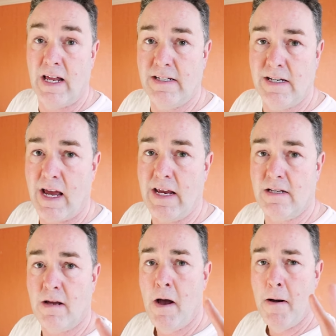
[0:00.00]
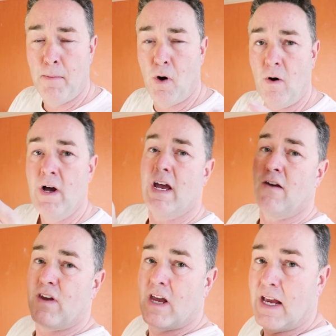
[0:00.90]
a later date. But
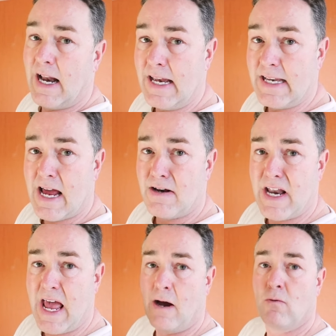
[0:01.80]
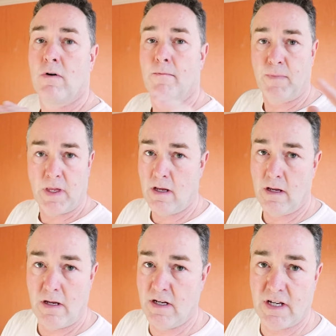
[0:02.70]
if you can get it down now,
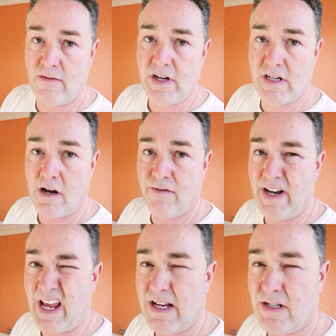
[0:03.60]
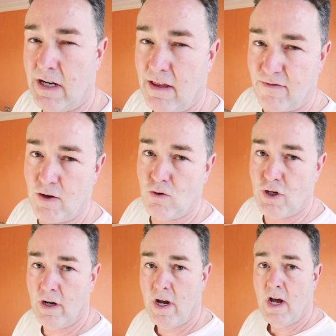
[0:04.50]
you're saving yourself any hassle in the
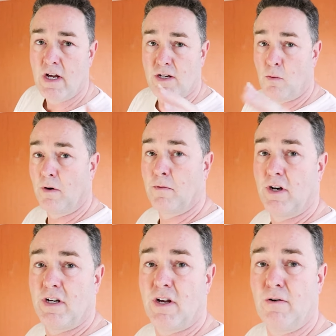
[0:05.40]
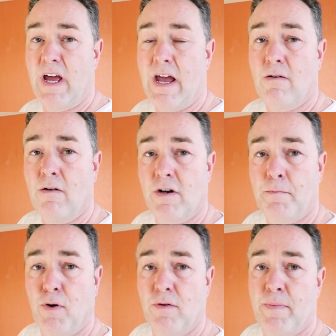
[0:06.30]
future. So what I'm going to do now, I'm going to
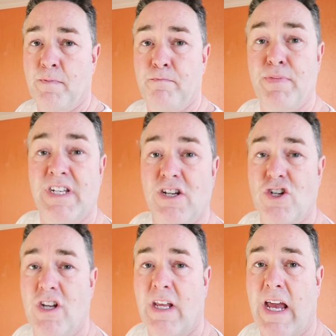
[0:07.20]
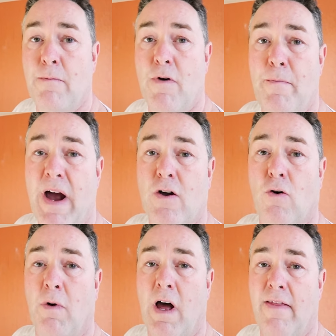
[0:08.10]
put the position of the camera back
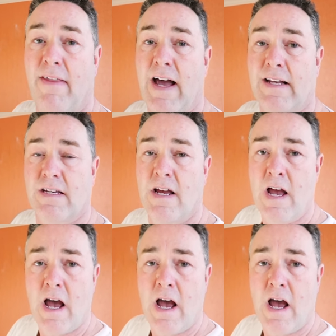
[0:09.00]
up like that.